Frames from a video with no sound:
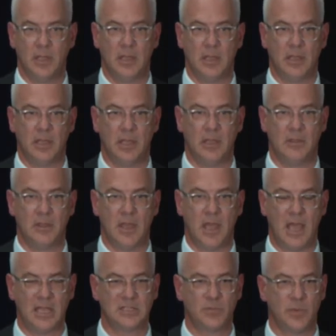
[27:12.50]
in the
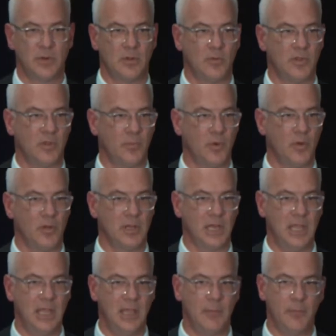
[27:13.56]
hospital with a broken
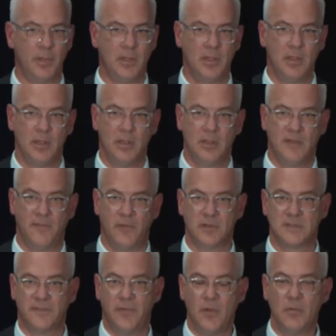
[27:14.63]
hip, the
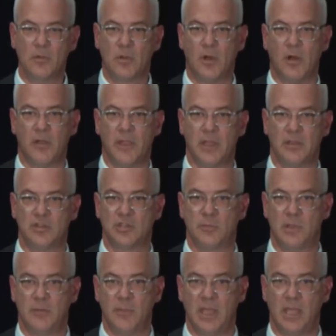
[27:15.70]
first phone call that you should
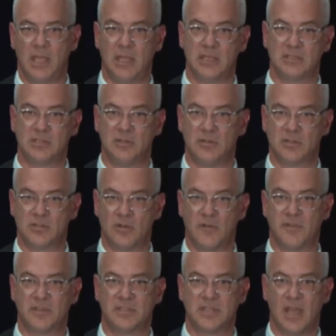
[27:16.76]
be making is to the
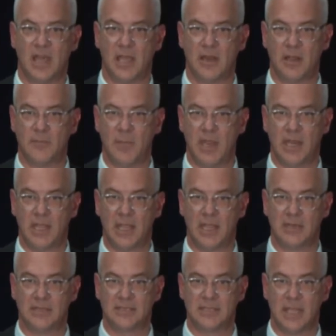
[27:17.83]
service side on
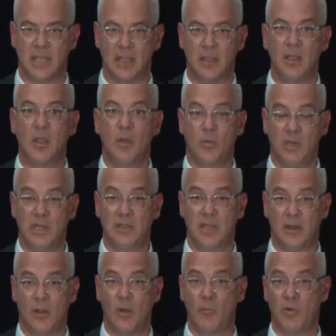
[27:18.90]
Medicaid to say, we need that
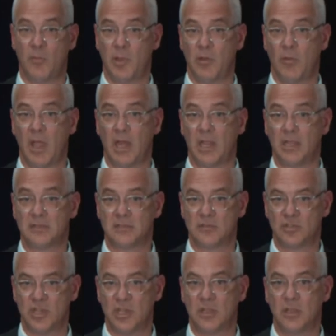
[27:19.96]
home to be ready so
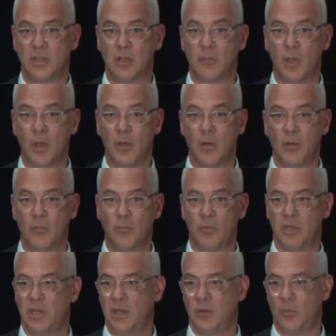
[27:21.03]
she can come home.
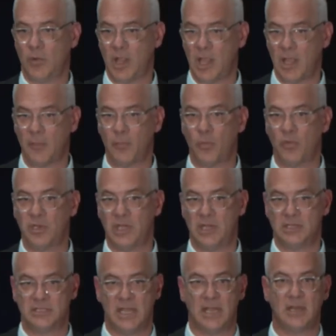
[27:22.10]
We need a ramp, we'll need
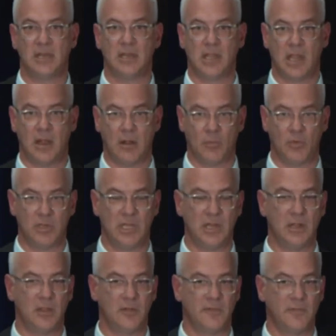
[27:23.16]
attendant care, we'll need
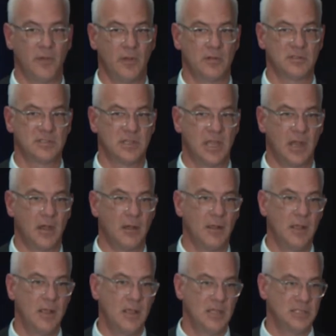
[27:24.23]
other folks there.
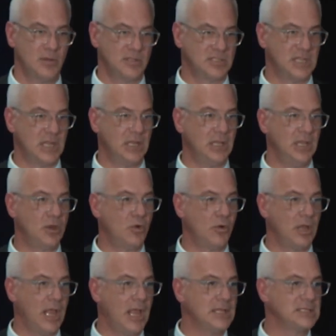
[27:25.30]
So it suddenly
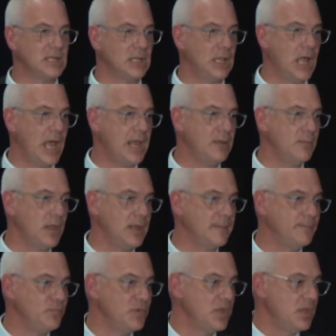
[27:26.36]
creates alignment.
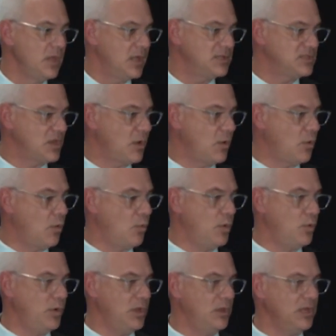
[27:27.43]
And so
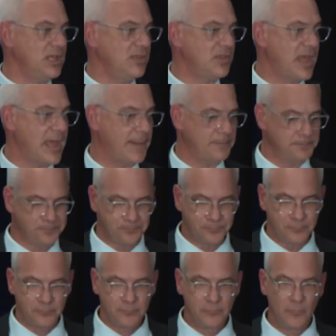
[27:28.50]
when we look at that,
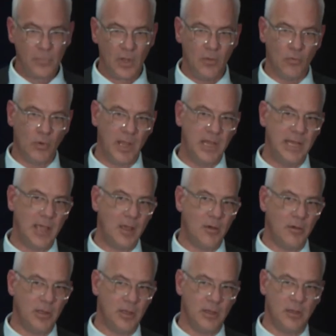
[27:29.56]
right
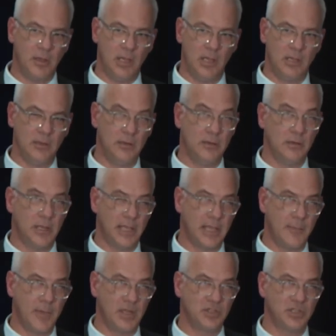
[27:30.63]
now, like
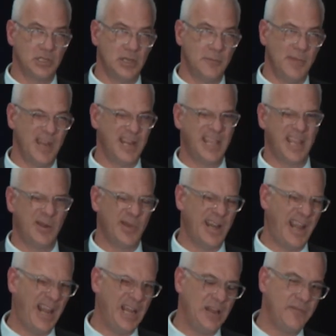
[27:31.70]
I mentioned, in Medicaid, about
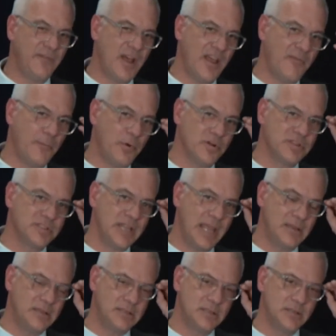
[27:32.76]

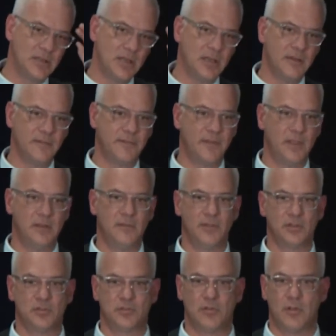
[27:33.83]
85% of
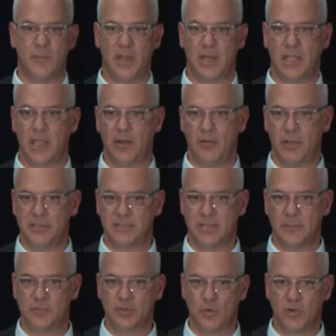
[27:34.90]
individuals who are on Medicaid are in
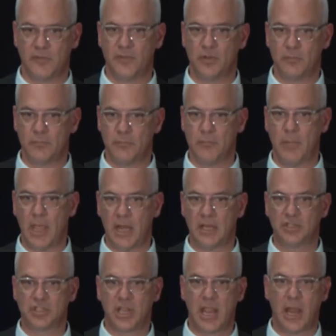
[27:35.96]
some sort of
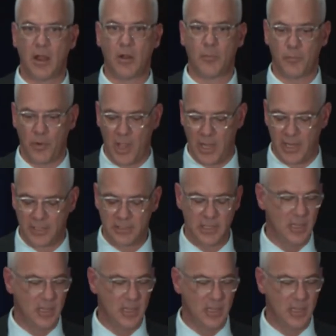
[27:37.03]
managed care product.